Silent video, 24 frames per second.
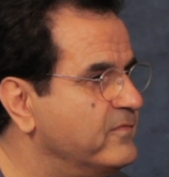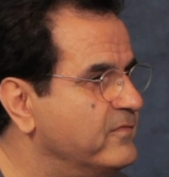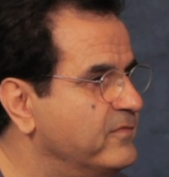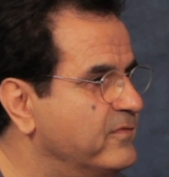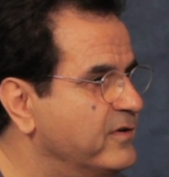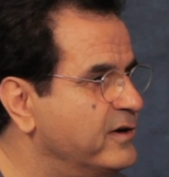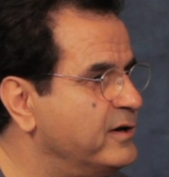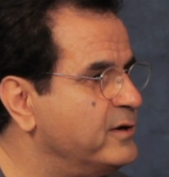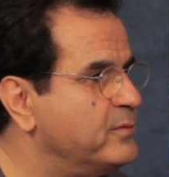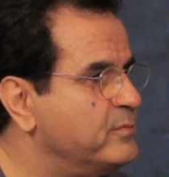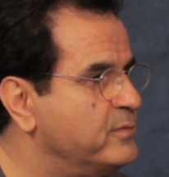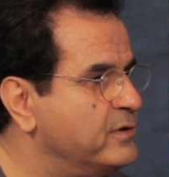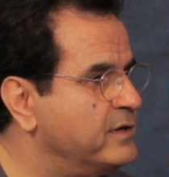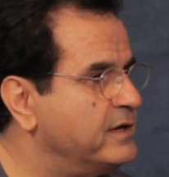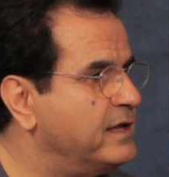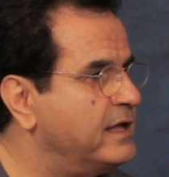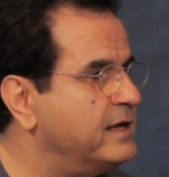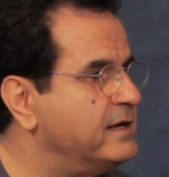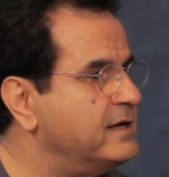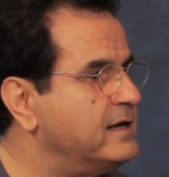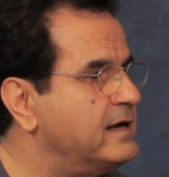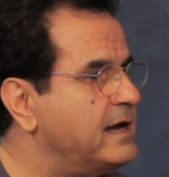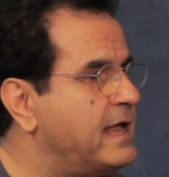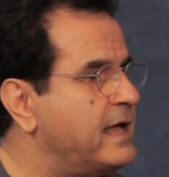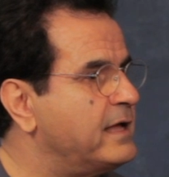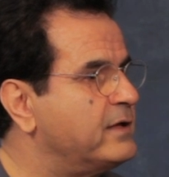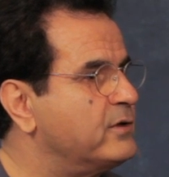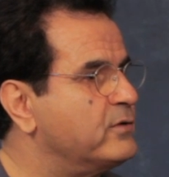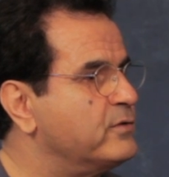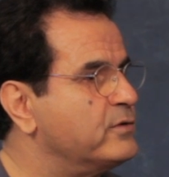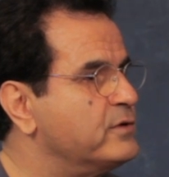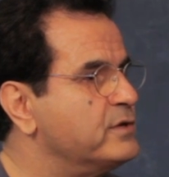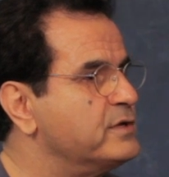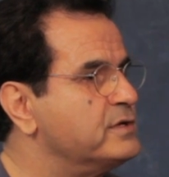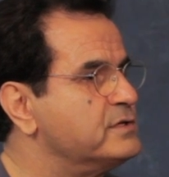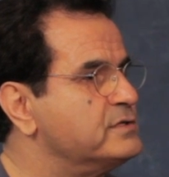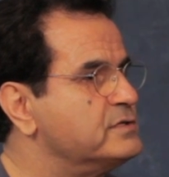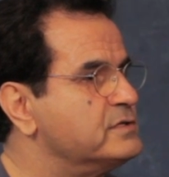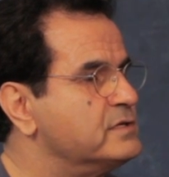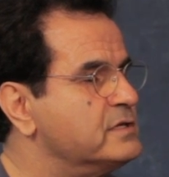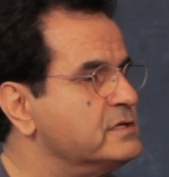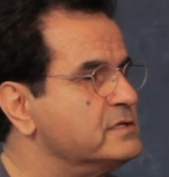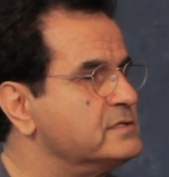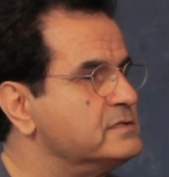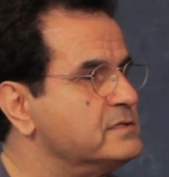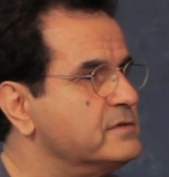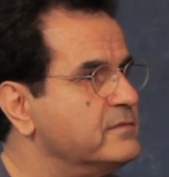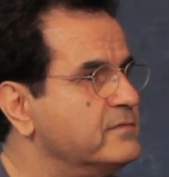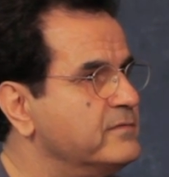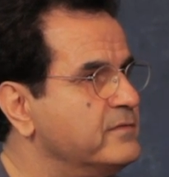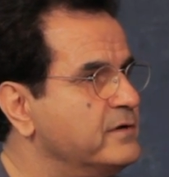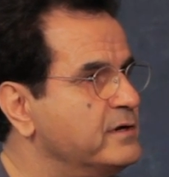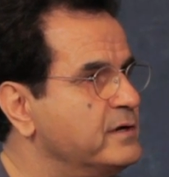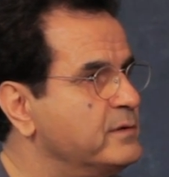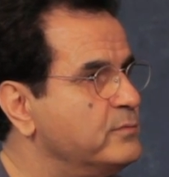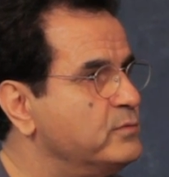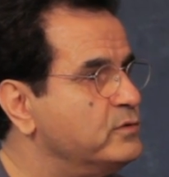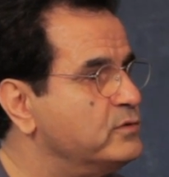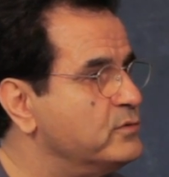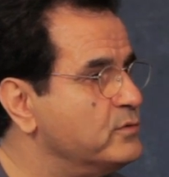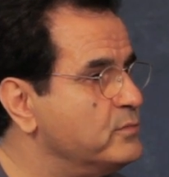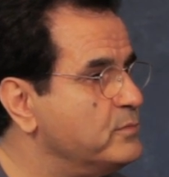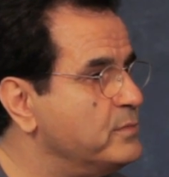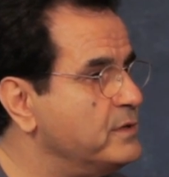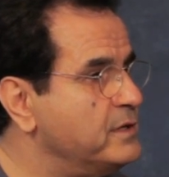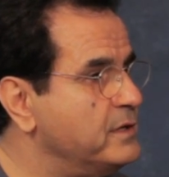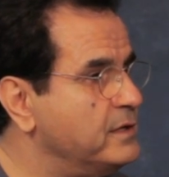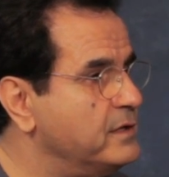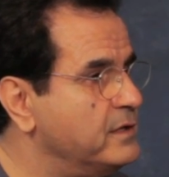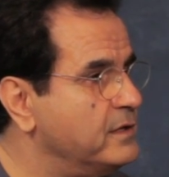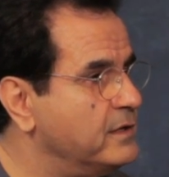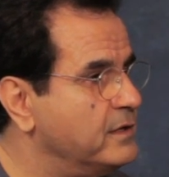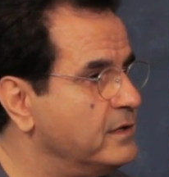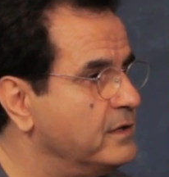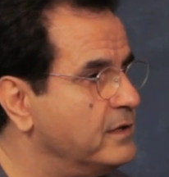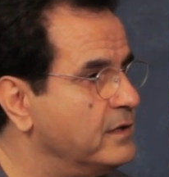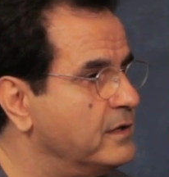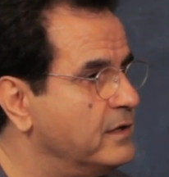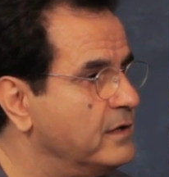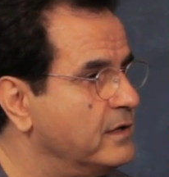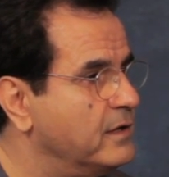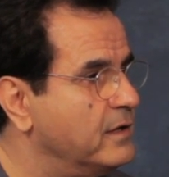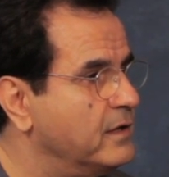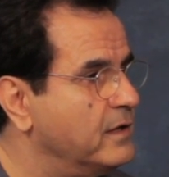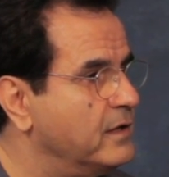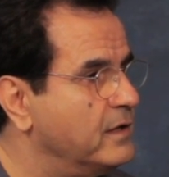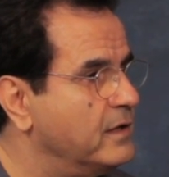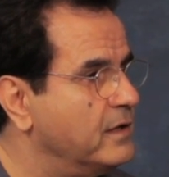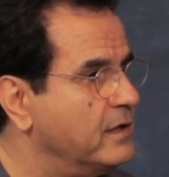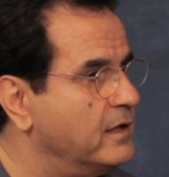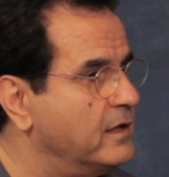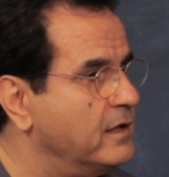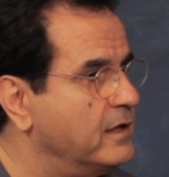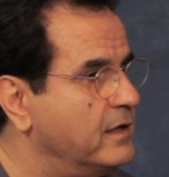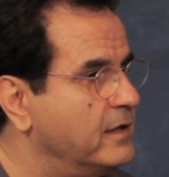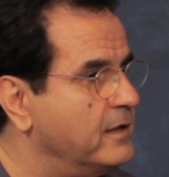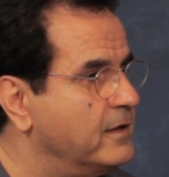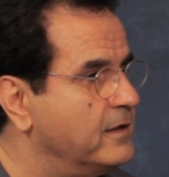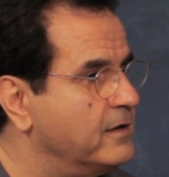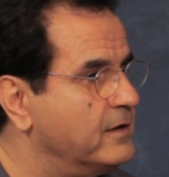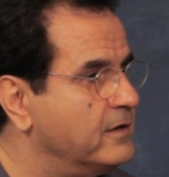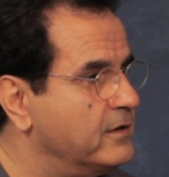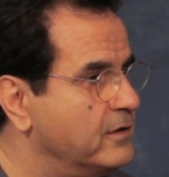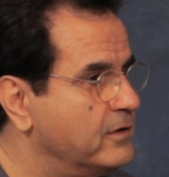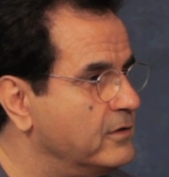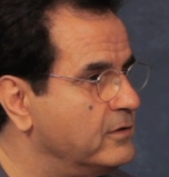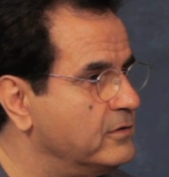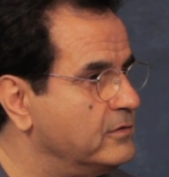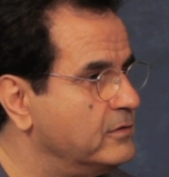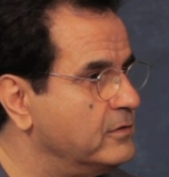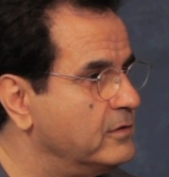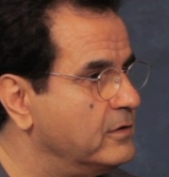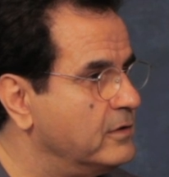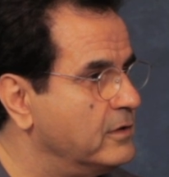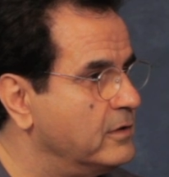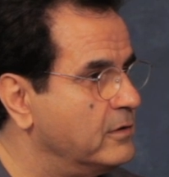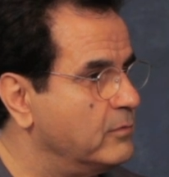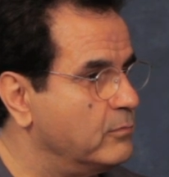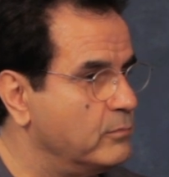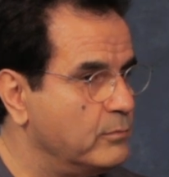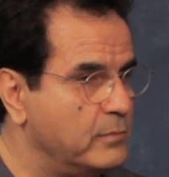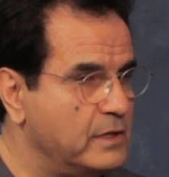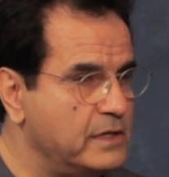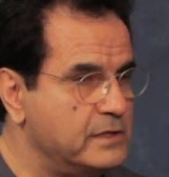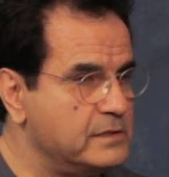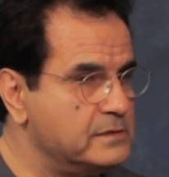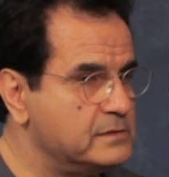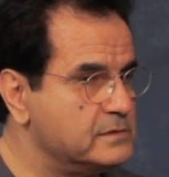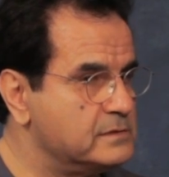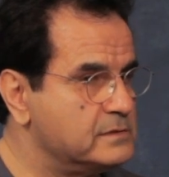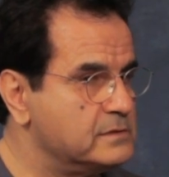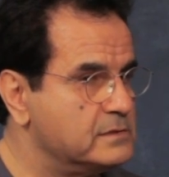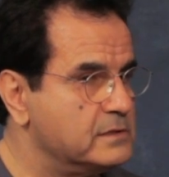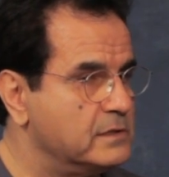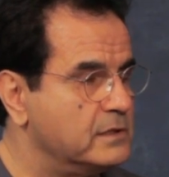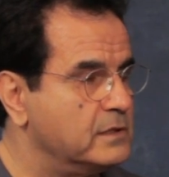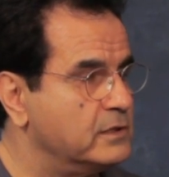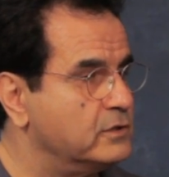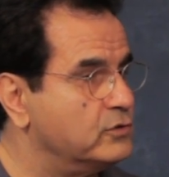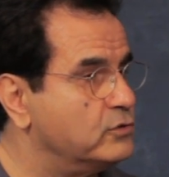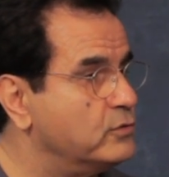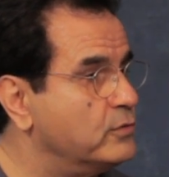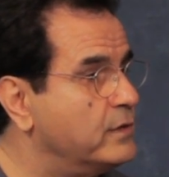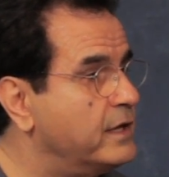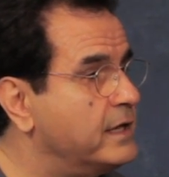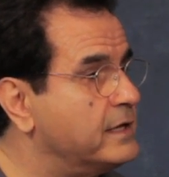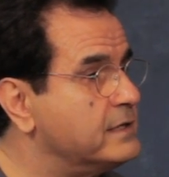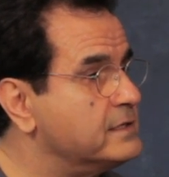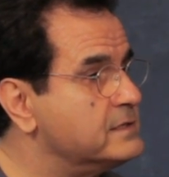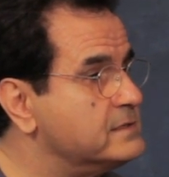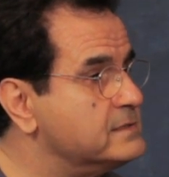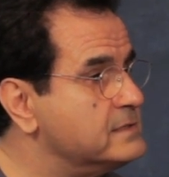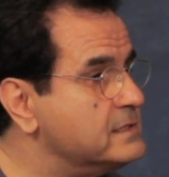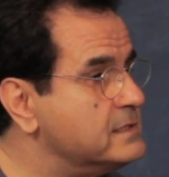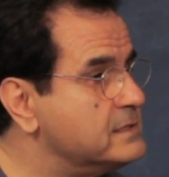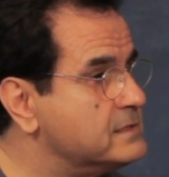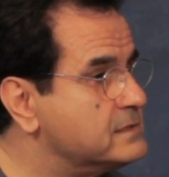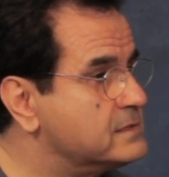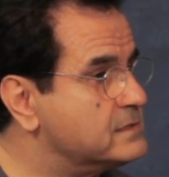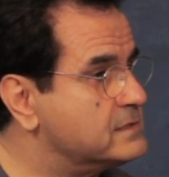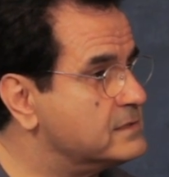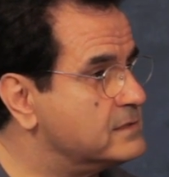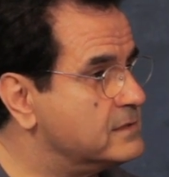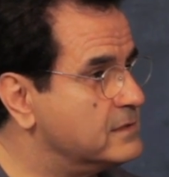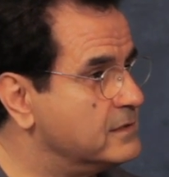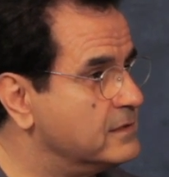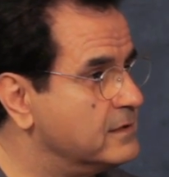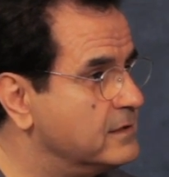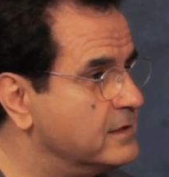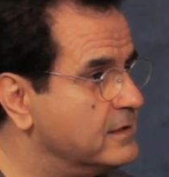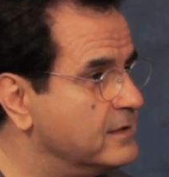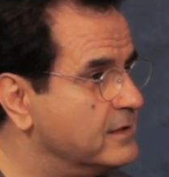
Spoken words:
verb in any language is the verb to be. No? Means to exist.